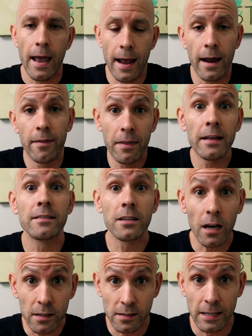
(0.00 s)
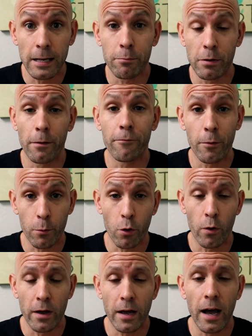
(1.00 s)
and that does keep them from
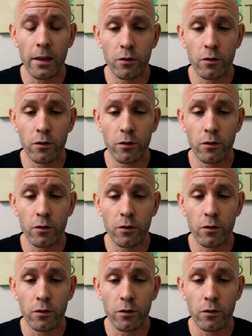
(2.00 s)
going on